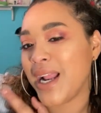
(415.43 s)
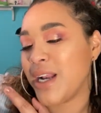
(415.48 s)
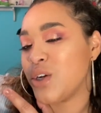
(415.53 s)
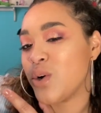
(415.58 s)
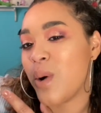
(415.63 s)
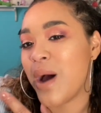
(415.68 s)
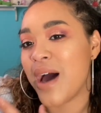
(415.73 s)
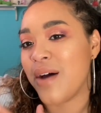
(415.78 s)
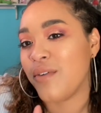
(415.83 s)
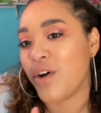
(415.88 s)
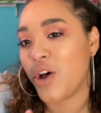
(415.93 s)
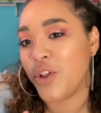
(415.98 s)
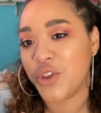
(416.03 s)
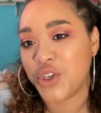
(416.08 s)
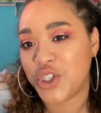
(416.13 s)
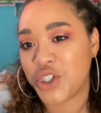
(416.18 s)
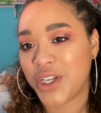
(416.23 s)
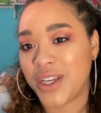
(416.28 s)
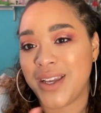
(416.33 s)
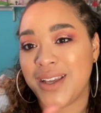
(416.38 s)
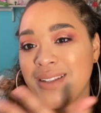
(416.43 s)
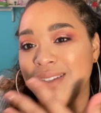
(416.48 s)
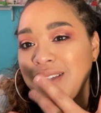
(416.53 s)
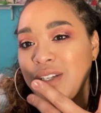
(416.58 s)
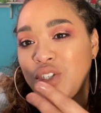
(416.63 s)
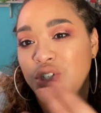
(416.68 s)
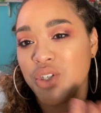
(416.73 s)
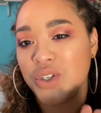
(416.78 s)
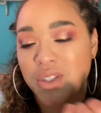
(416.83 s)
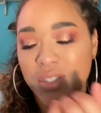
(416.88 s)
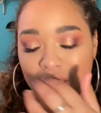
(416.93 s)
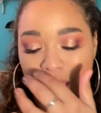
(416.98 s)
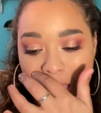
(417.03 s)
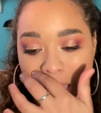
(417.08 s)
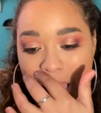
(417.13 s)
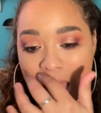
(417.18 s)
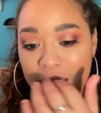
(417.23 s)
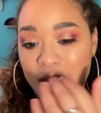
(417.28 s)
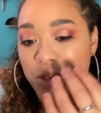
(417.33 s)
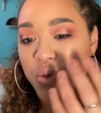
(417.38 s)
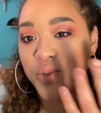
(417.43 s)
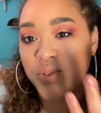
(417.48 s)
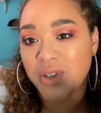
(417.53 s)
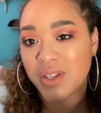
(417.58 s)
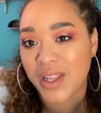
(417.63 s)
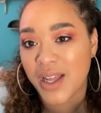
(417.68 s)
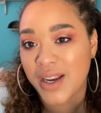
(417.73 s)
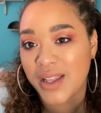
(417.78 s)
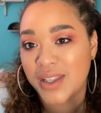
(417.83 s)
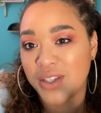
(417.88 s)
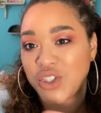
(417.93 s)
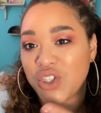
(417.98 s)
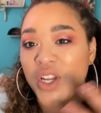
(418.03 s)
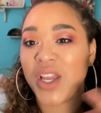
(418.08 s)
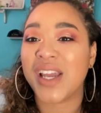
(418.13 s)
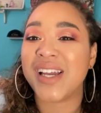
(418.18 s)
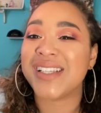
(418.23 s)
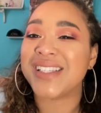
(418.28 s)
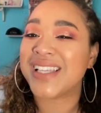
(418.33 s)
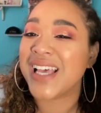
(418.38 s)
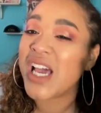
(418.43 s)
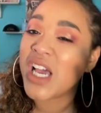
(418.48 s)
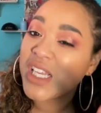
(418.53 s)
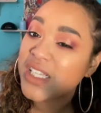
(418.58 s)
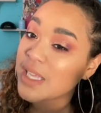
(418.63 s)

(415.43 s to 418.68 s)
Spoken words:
I don't have all the shades. It's just I used a lot of the shades.